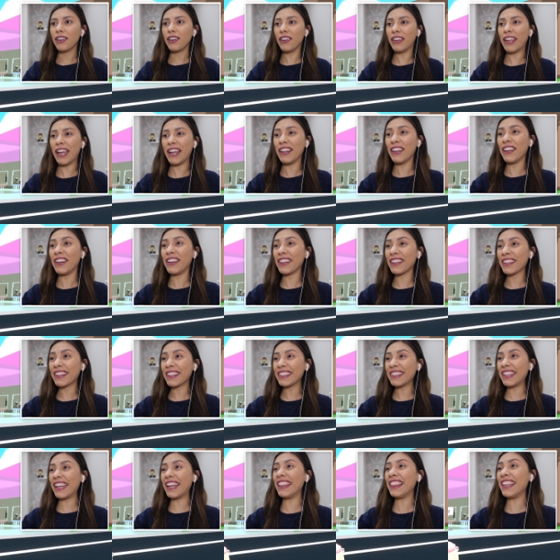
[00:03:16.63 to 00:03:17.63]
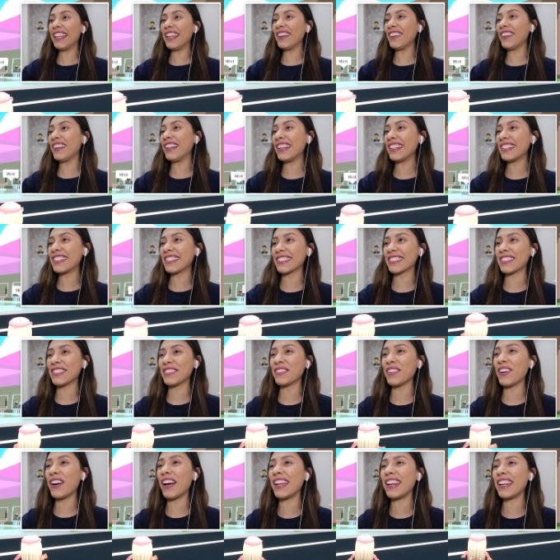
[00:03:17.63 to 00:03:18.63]
Okay, look, they literally just
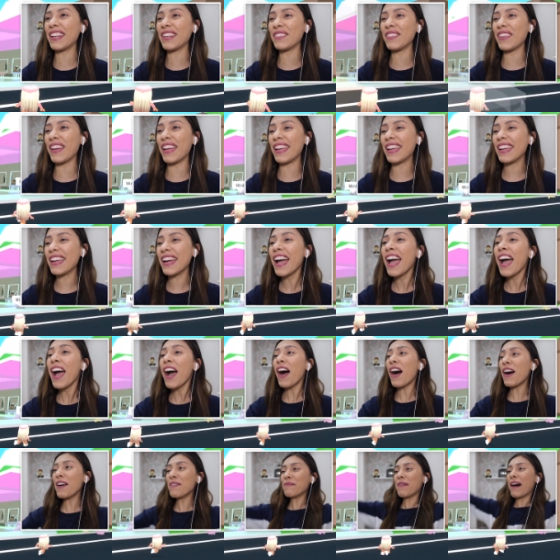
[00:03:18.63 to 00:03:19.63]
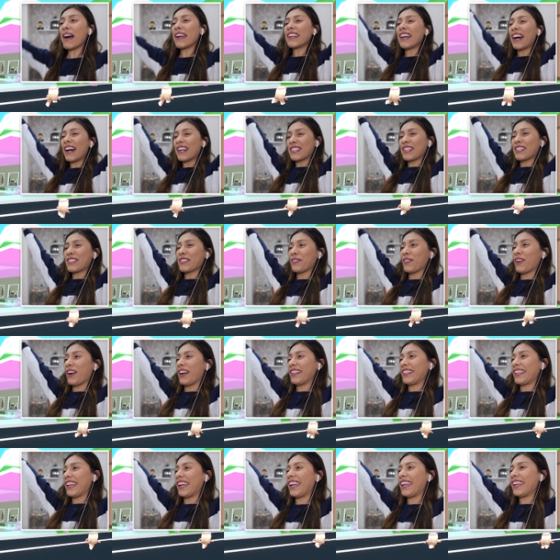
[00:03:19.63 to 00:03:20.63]
avoided me. Oh my gosh,
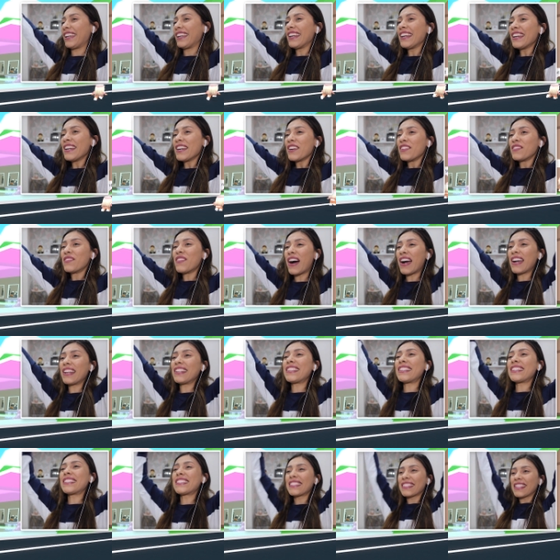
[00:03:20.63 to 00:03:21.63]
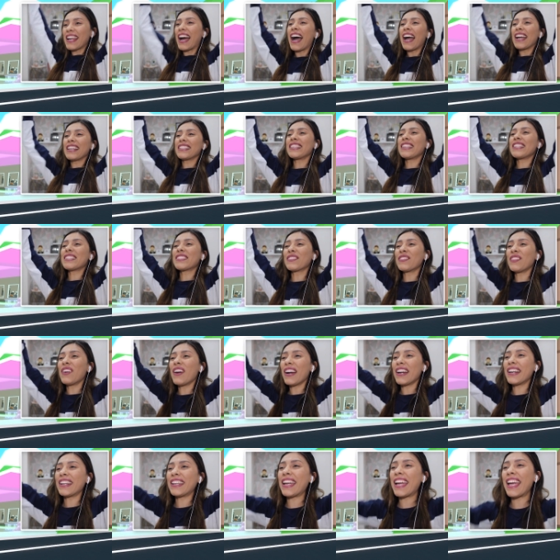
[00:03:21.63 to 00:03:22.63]
it's working. My
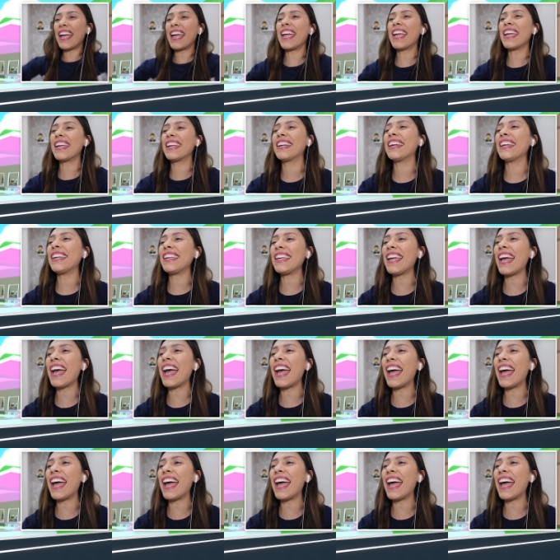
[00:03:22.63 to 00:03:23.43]
disguise is working.